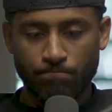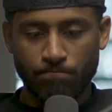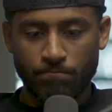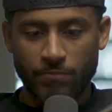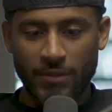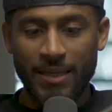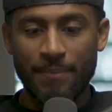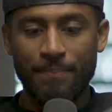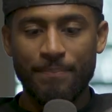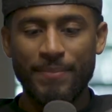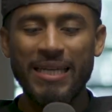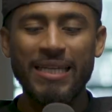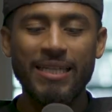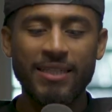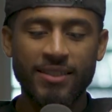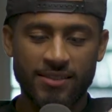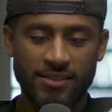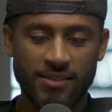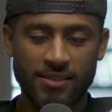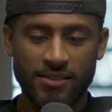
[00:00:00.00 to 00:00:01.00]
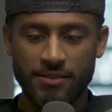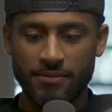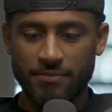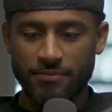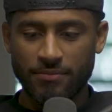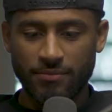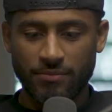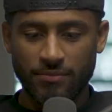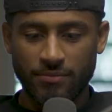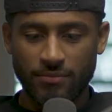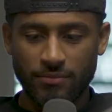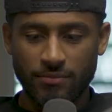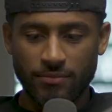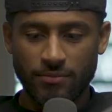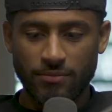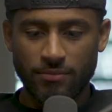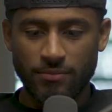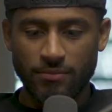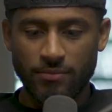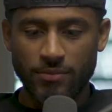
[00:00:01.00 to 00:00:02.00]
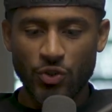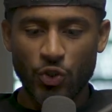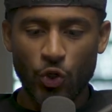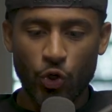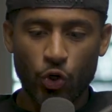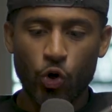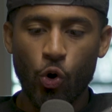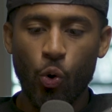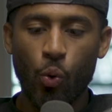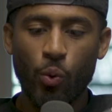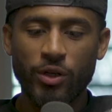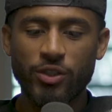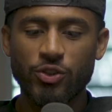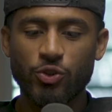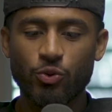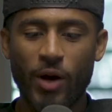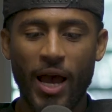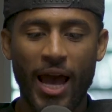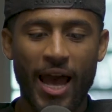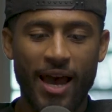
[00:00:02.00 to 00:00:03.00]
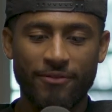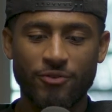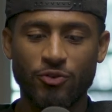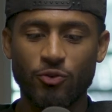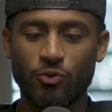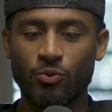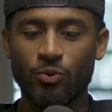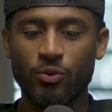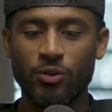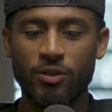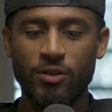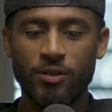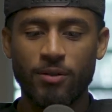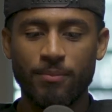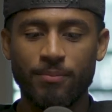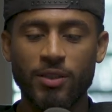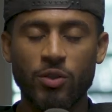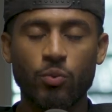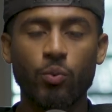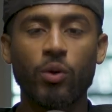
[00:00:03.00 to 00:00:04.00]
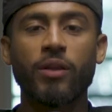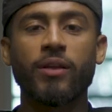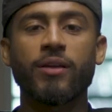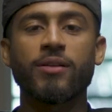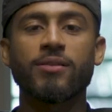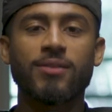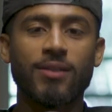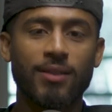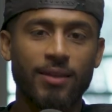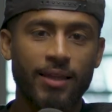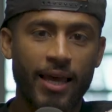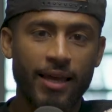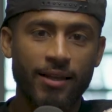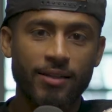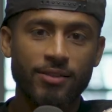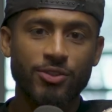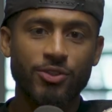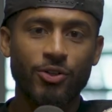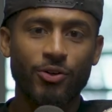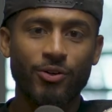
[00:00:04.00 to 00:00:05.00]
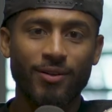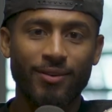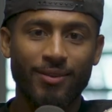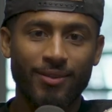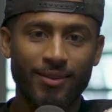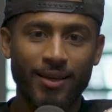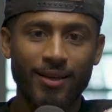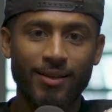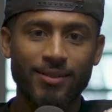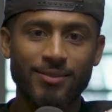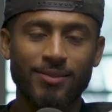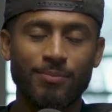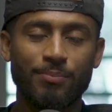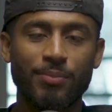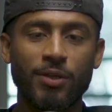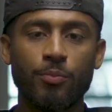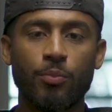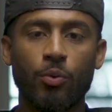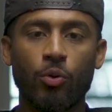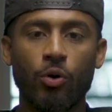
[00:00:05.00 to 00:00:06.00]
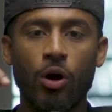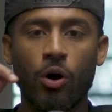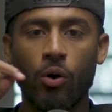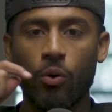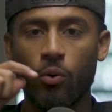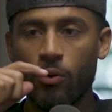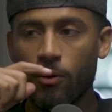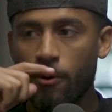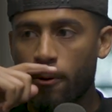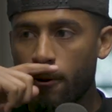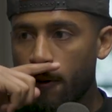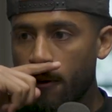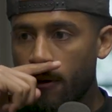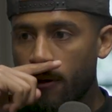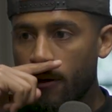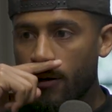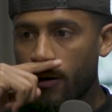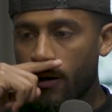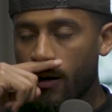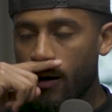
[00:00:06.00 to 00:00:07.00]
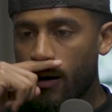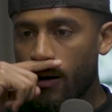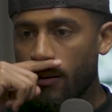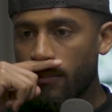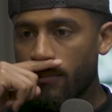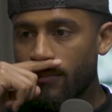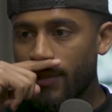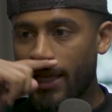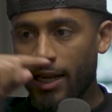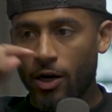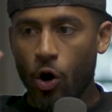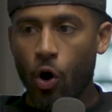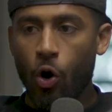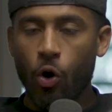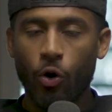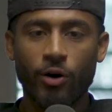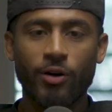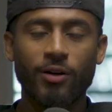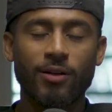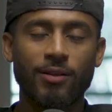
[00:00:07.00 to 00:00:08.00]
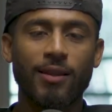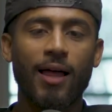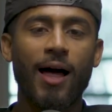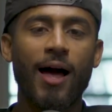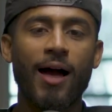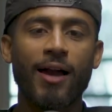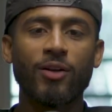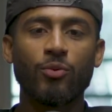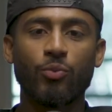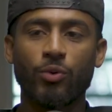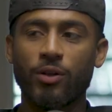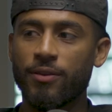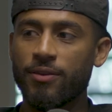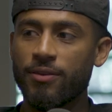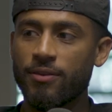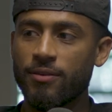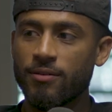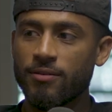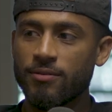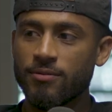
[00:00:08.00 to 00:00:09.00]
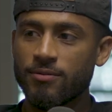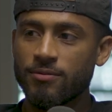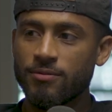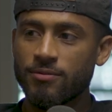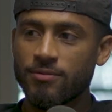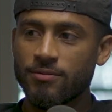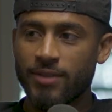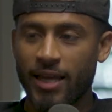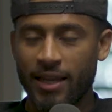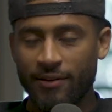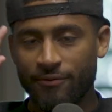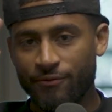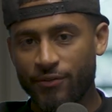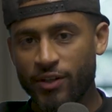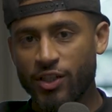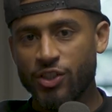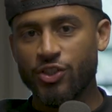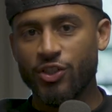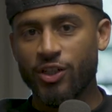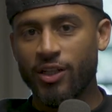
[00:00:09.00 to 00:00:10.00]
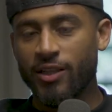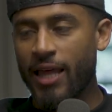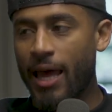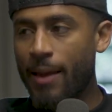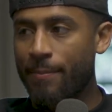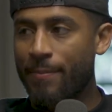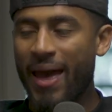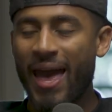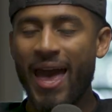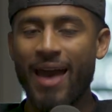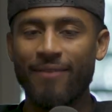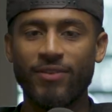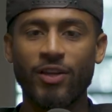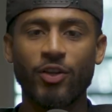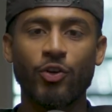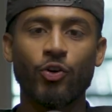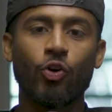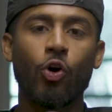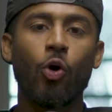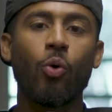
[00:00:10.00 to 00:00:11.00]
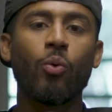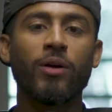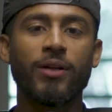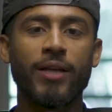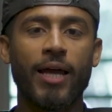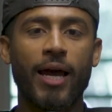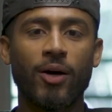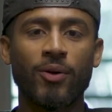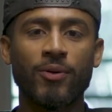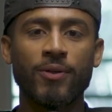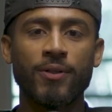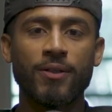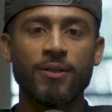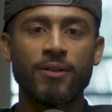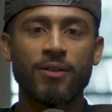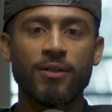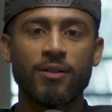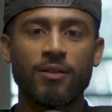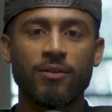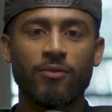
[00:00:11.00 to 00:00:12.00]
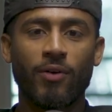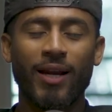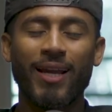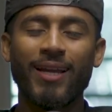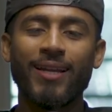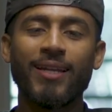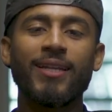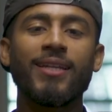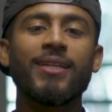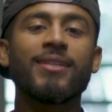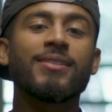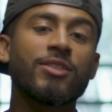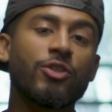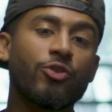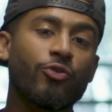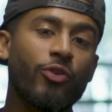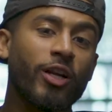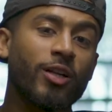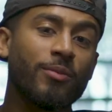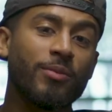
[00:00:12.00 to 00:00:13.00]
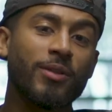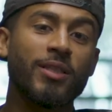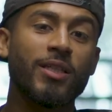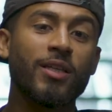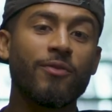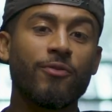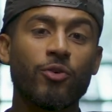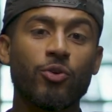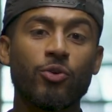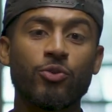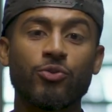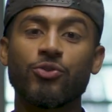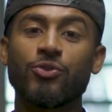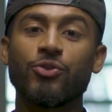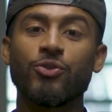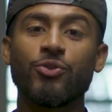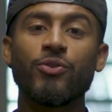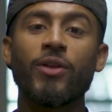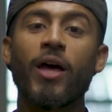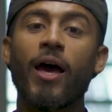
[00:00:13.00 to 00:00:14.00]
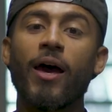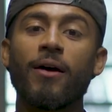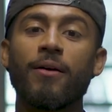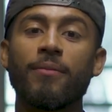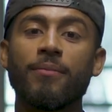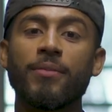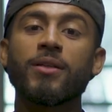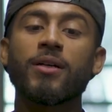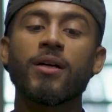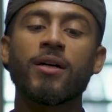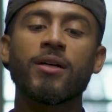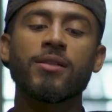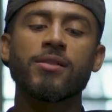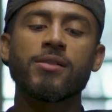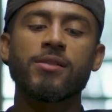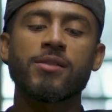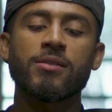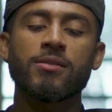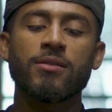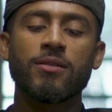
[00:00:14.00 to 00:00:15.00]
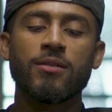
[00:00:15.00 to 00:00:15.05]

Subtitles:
it means you're going to have to be willing to let certain things and people go that aren't aligned with that vision and that path that you're going down, right? And it is incredibly difficult to do that because,